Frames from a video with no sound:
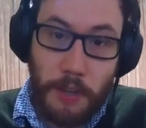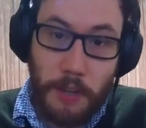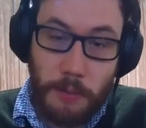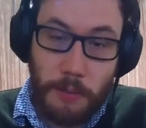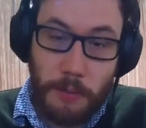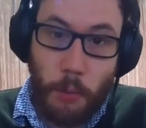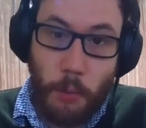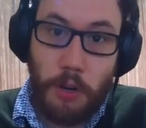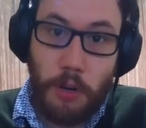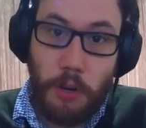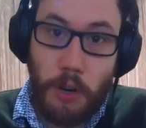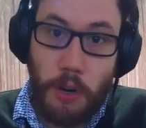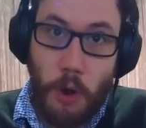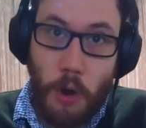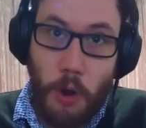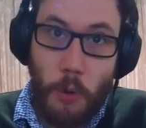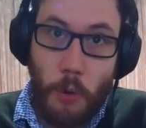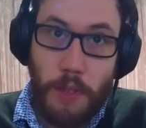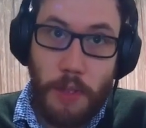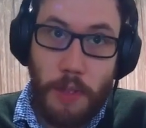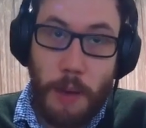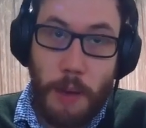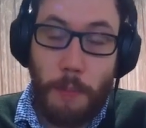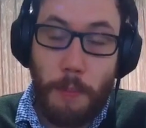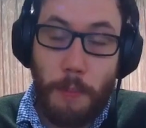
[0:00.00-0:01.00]
it's important to
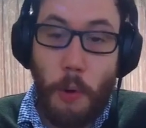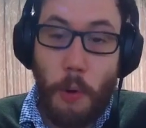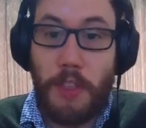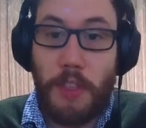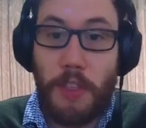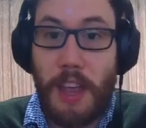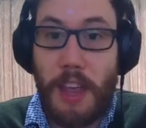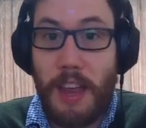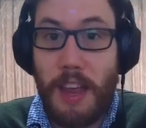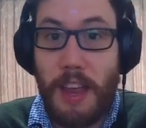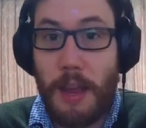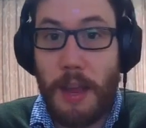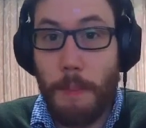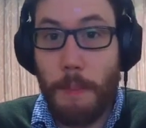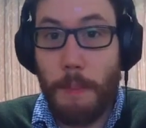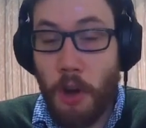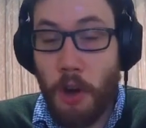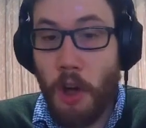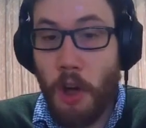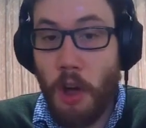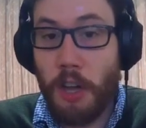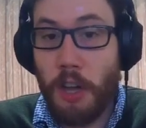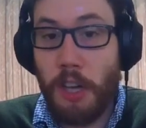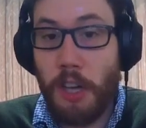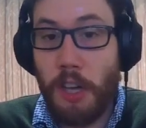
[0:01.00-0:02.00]
note that both a
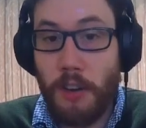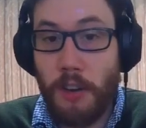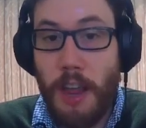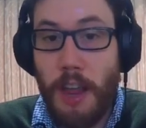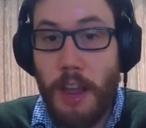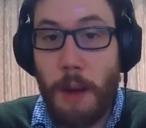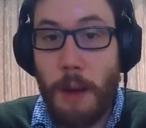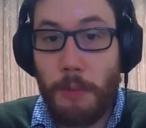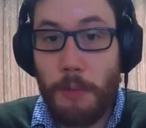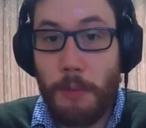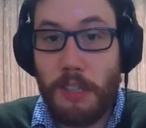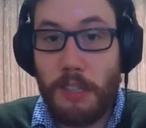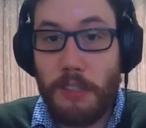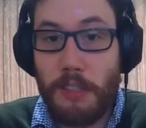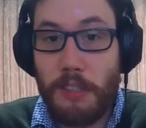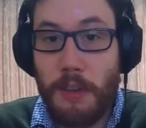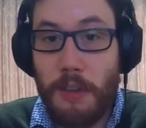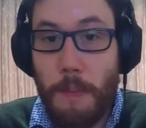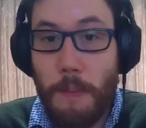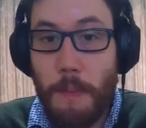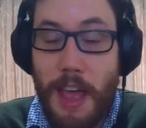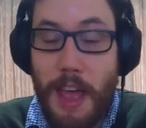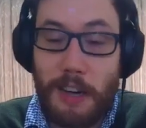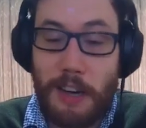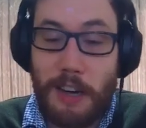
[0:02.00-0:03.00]
monocular camera
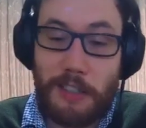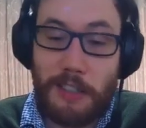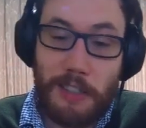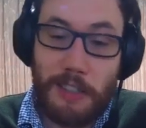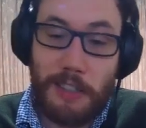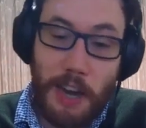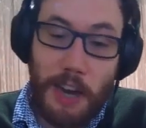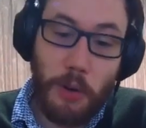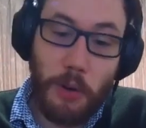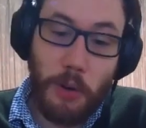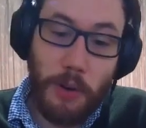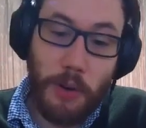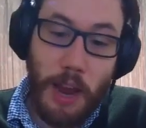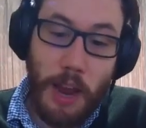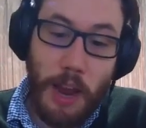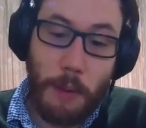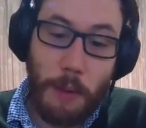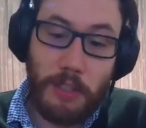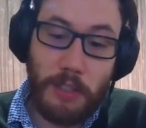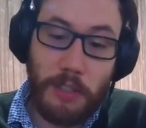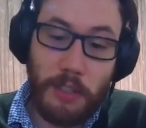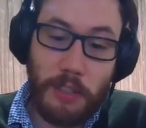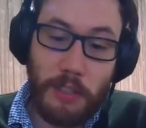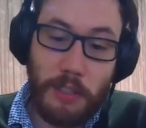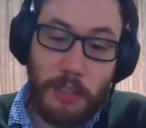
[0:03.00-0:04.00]
system and a stereo
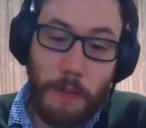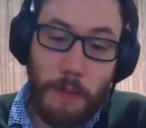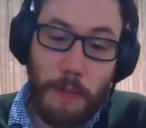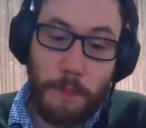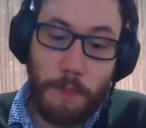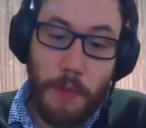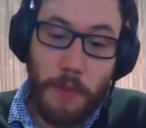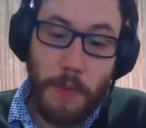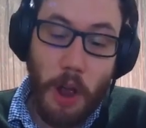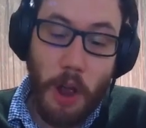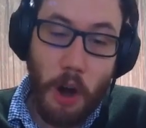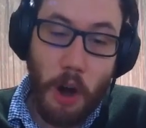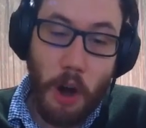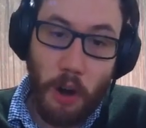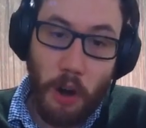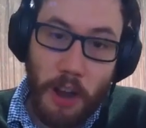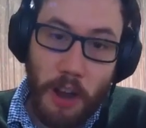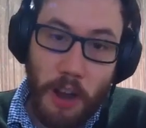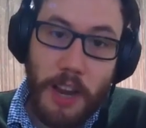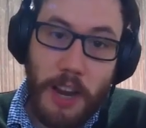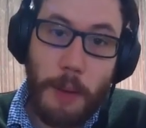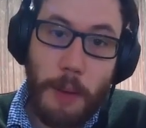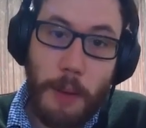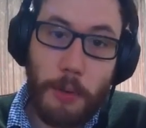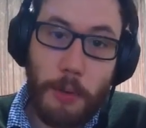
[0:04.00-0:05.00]
camera system are
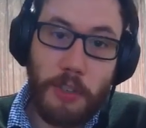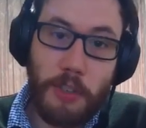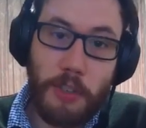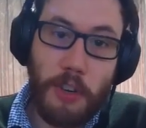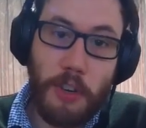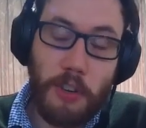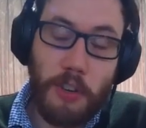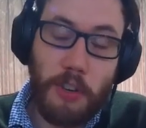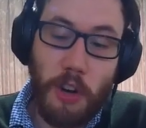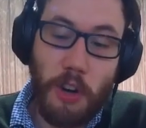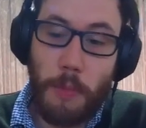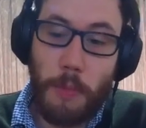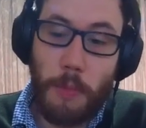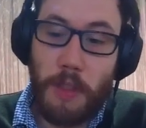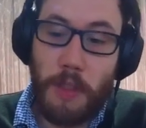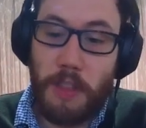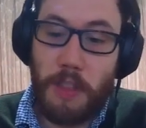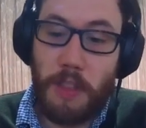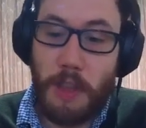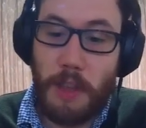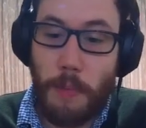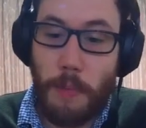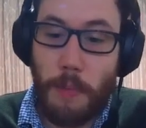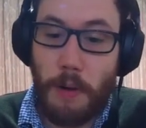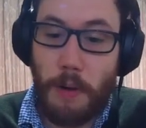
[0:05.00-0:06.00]
unable to
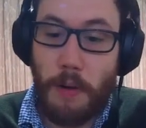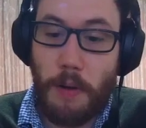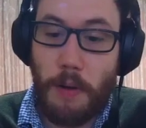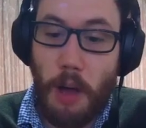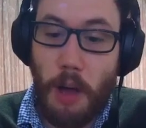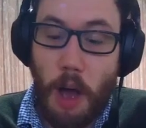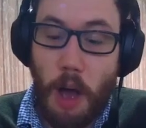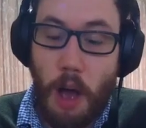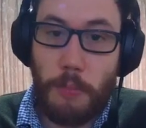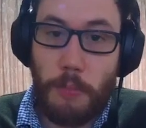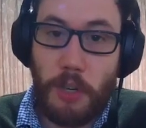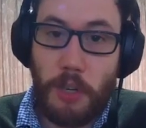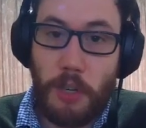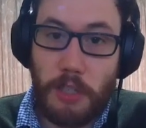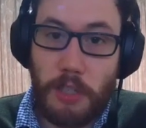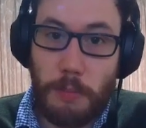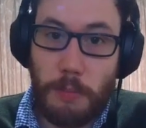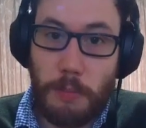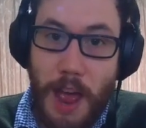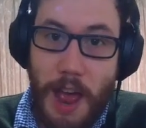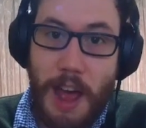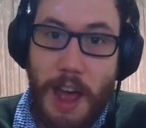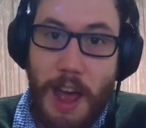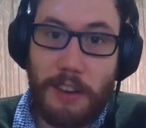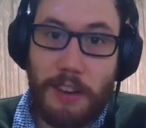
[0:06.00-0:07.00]
determine the object's
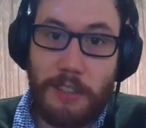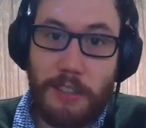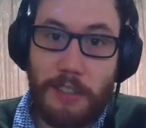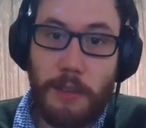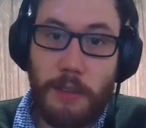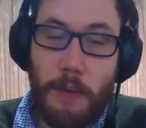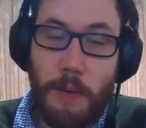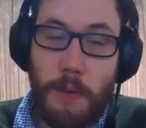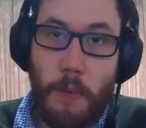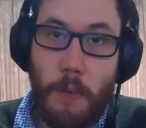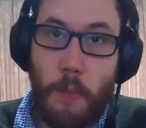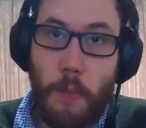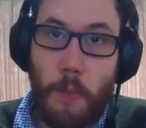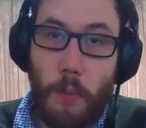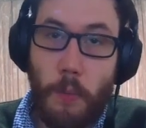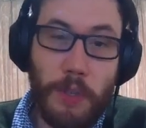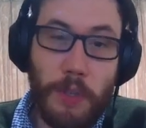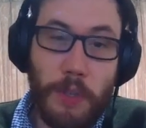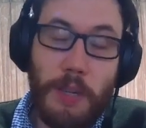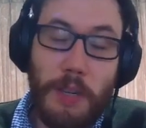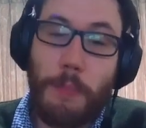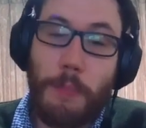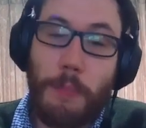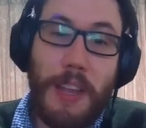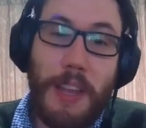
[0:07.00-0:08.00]
mass.
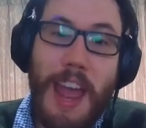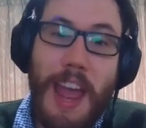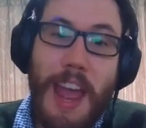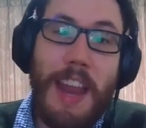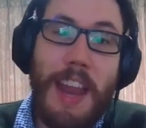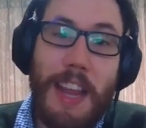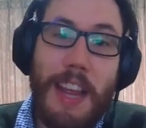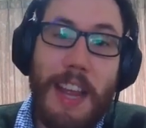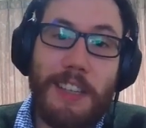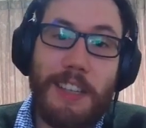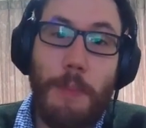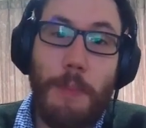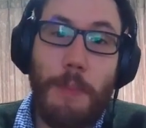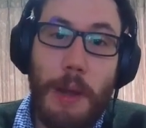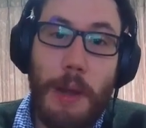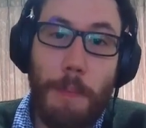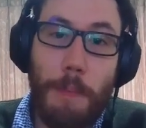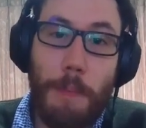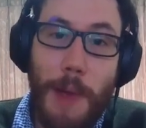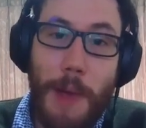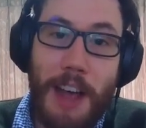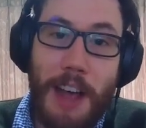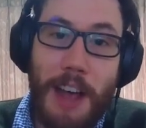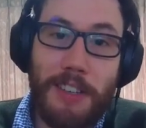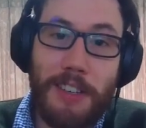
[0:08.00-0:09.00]
We simply can't
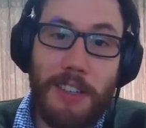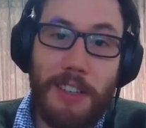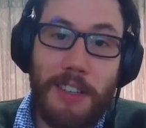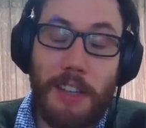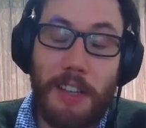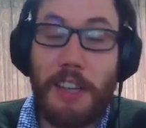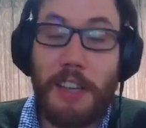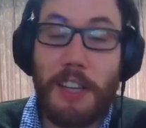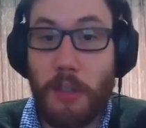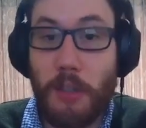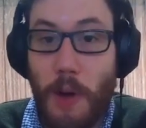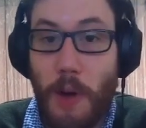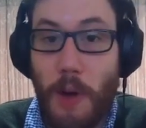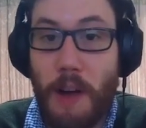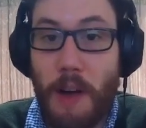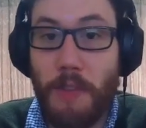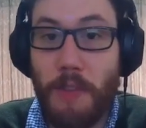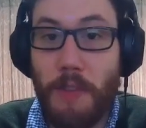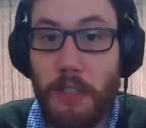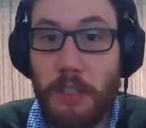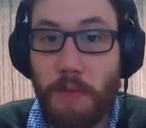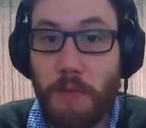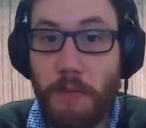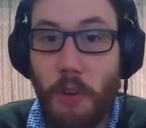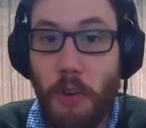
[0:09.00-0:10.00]
estimate mass unless
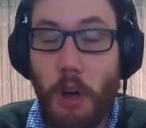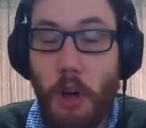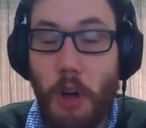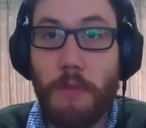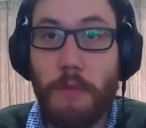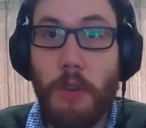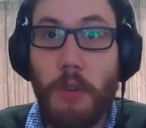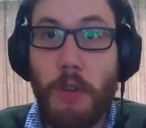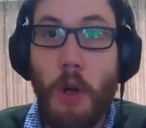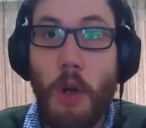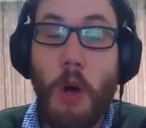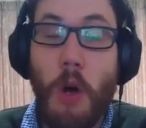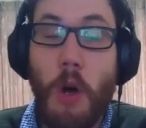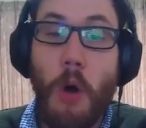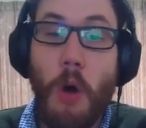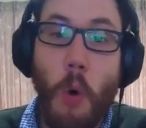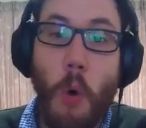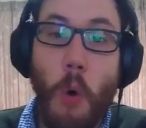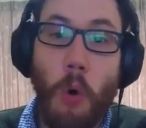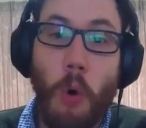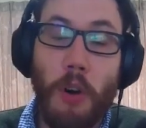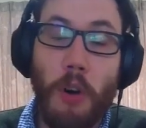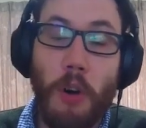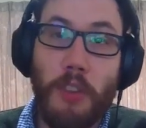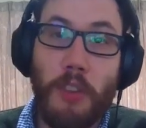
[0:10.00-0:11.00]
gravity is involved
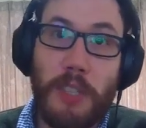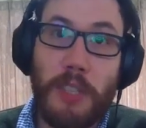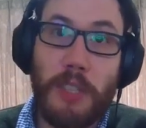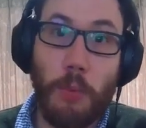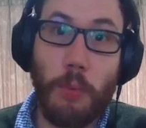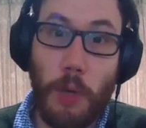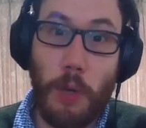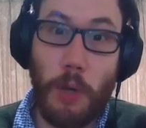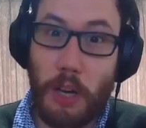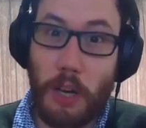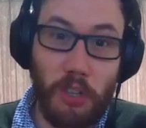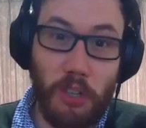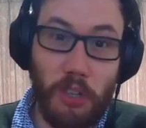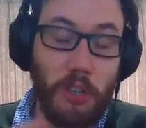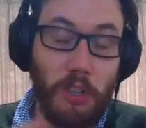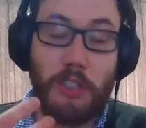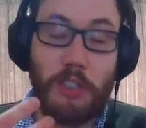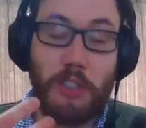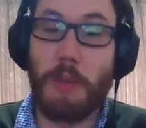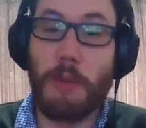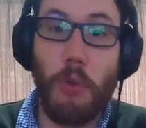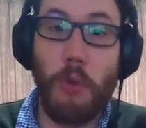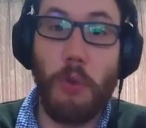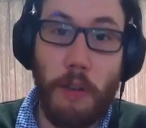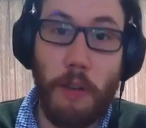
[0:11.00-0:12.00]
or unless we exert
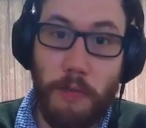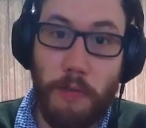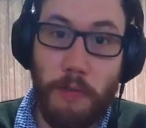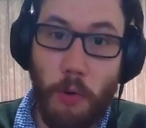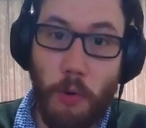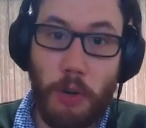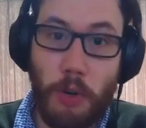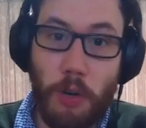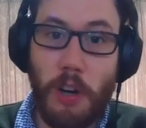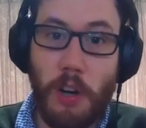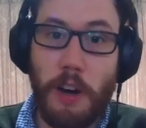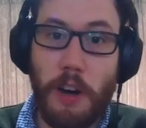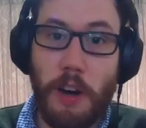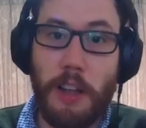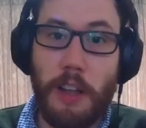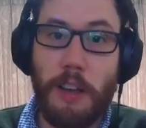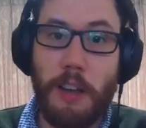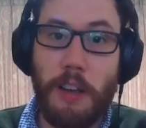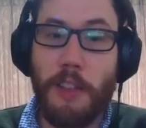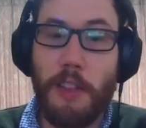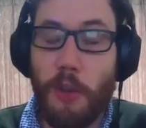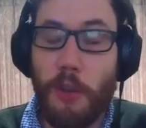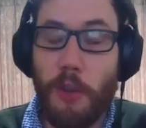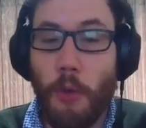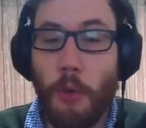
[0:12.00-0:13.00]
some sort of force on it.
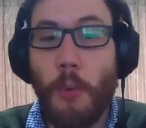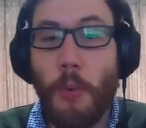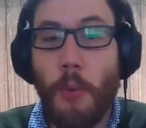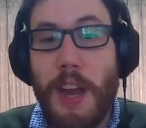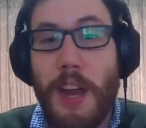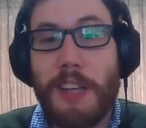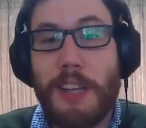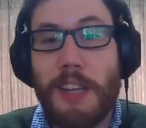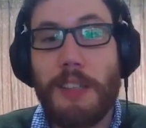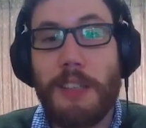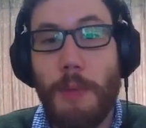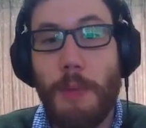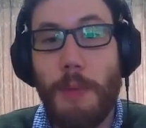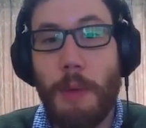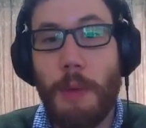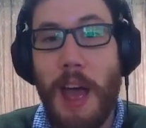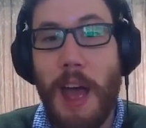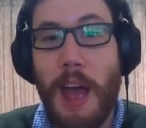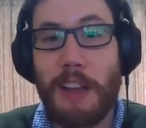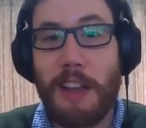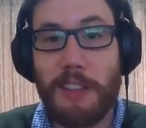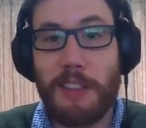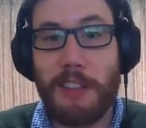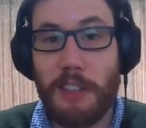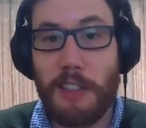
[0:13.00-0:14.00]
The only way to estimate
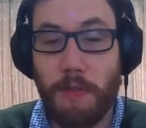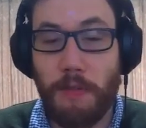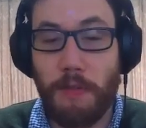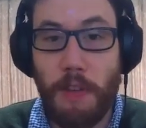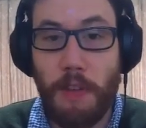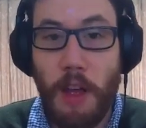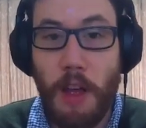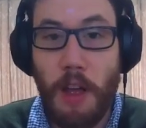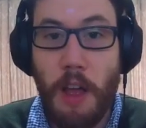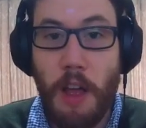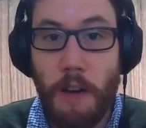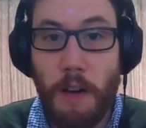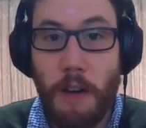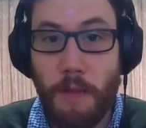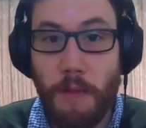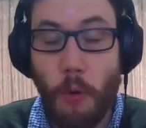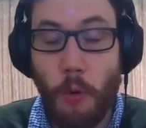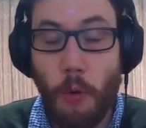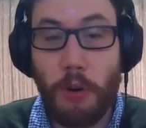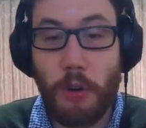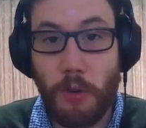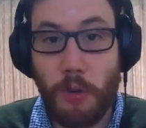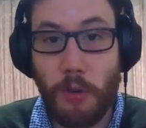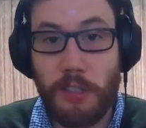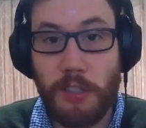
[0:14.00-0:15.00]
mass is if
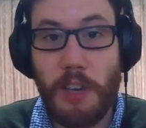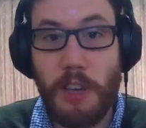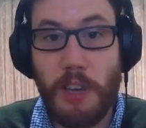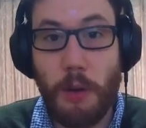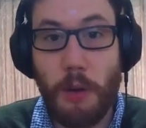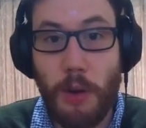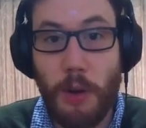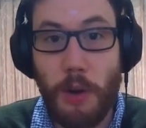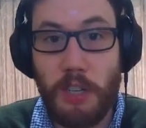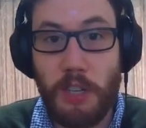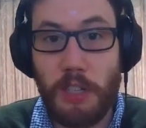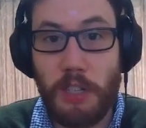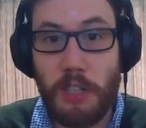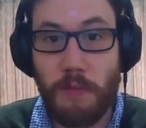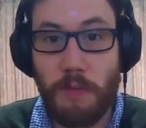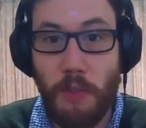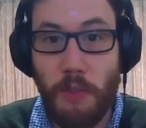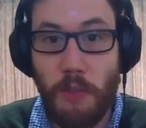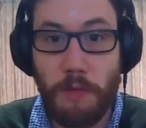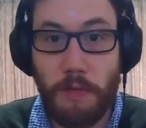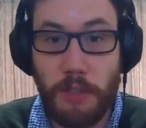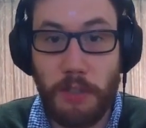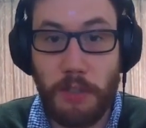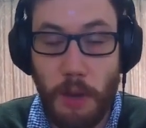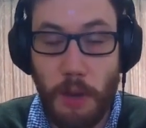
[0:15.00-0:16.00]
force or acceleration is
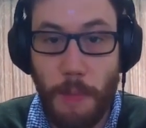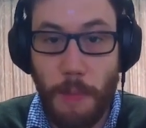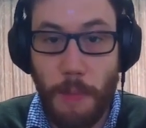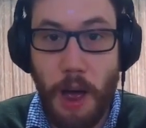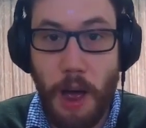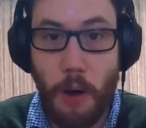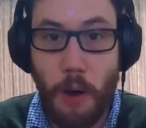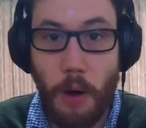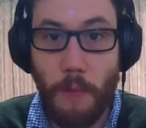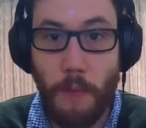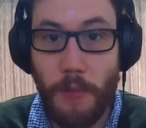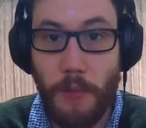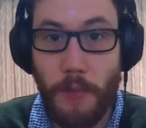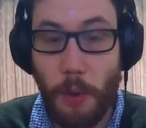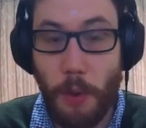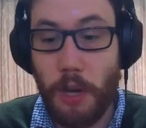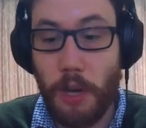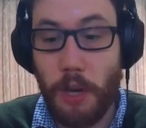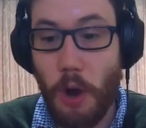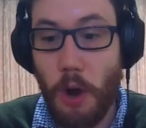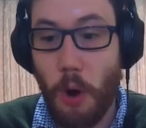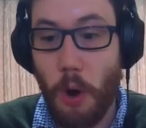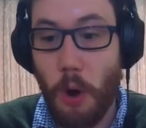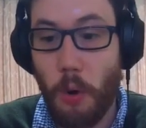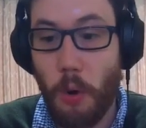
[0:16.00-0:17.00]
involved somehow that
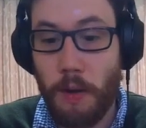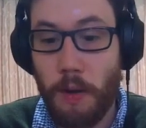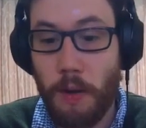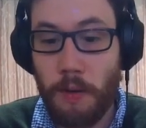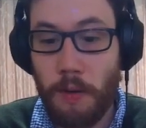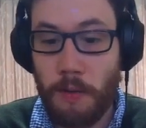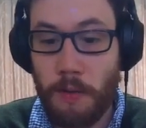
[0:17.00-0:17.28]
we know.